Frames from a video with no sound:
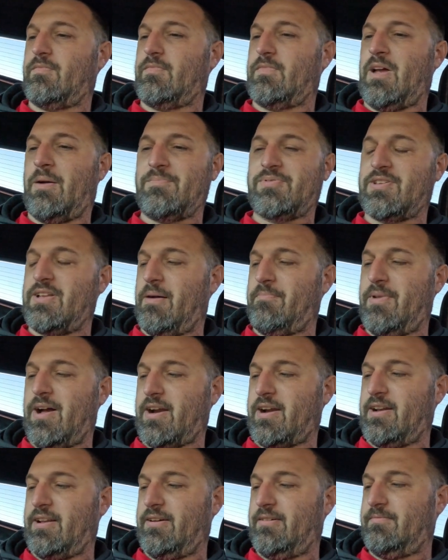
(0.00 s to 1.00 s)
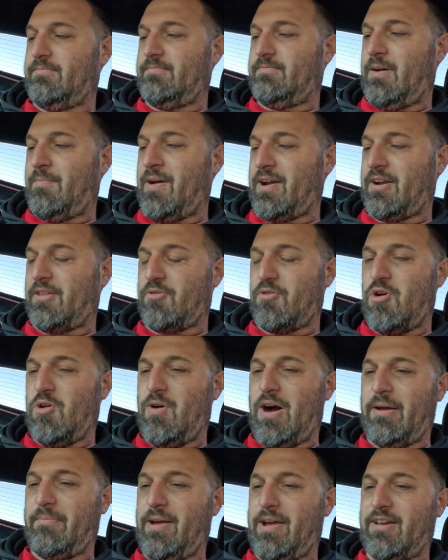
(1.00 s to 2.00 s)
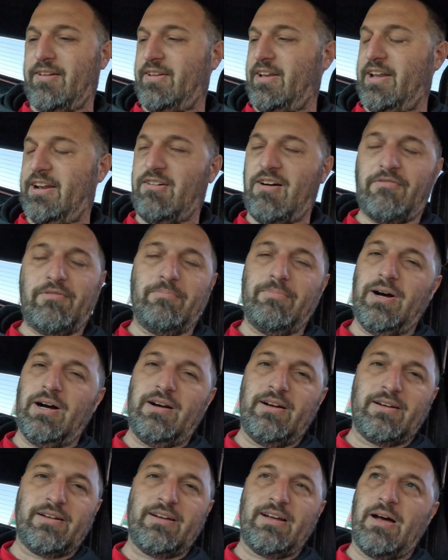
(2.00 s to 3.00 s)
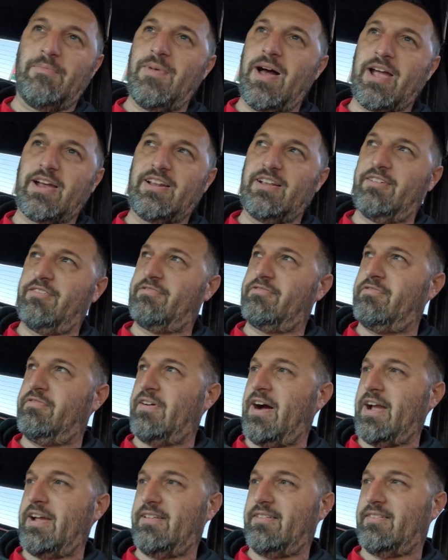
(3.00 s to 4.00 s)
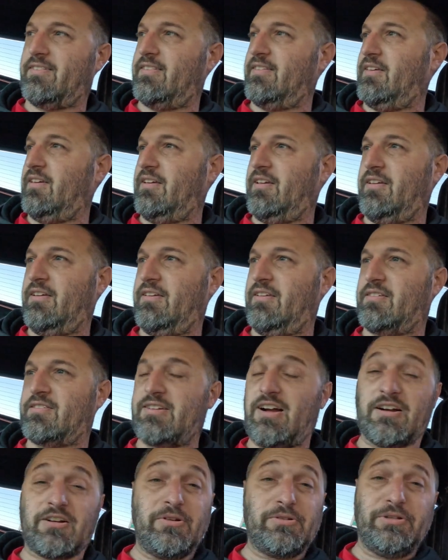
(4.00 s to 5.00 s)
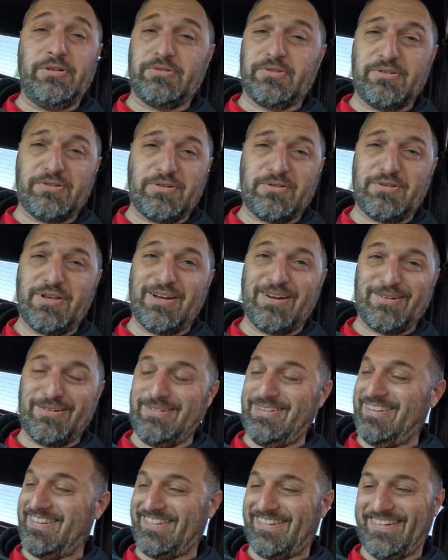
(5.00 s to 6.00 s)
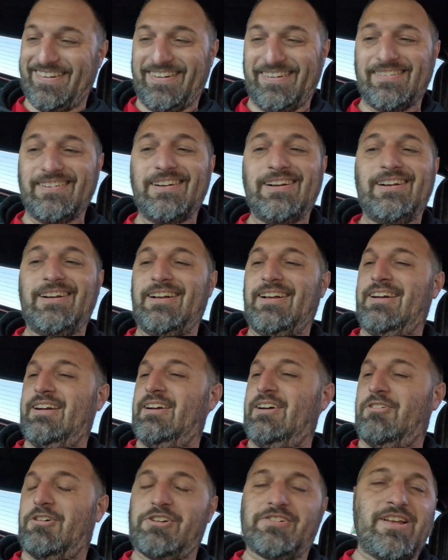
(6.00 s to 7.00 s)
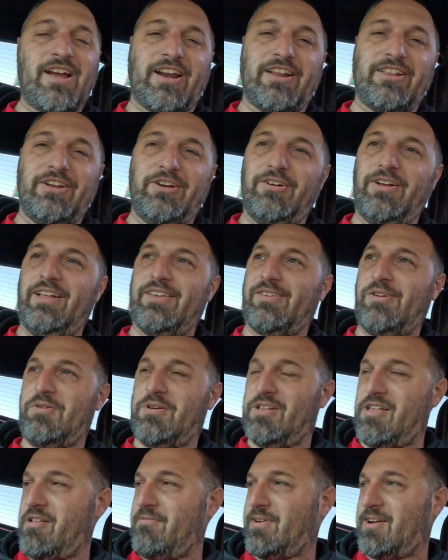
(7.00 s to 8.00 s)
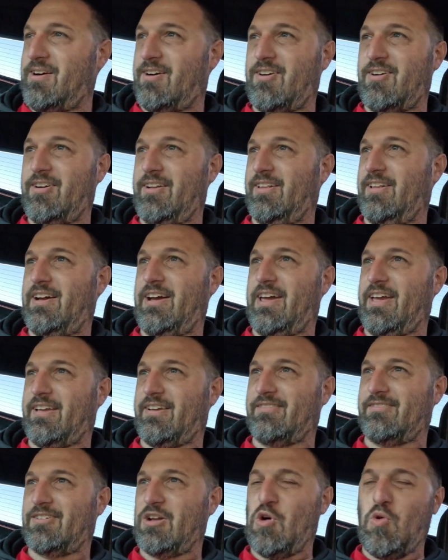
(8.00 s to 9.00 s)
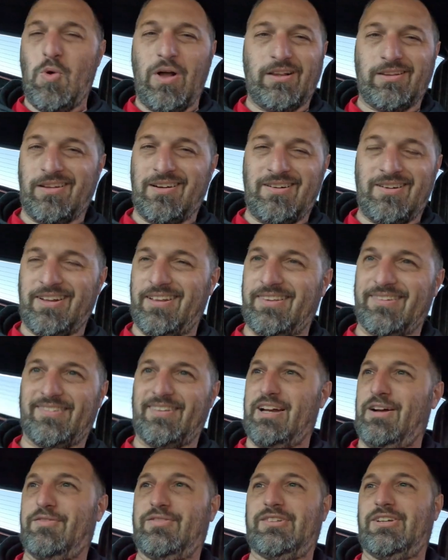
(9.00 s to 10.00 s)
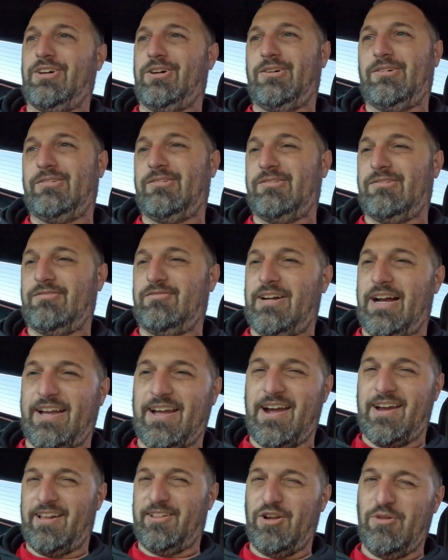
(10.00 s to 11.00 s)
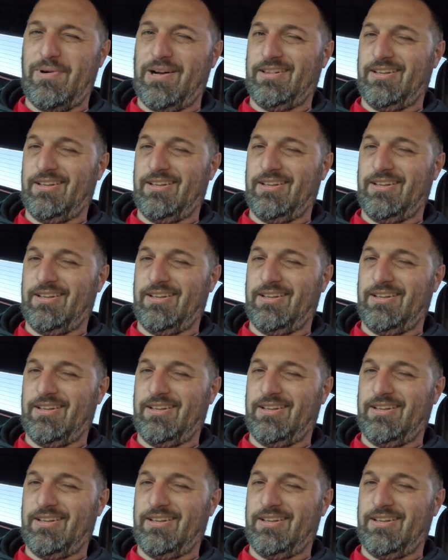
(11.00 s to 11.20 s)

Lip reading: I'm not gonna throw a wideband on it. They don't have a bung. I'm not gonna fight the stock O2 sensors that are in this thing. We're just not gonna do it. It's too clean of a car to like go welding on it and stuff, so I kind of know my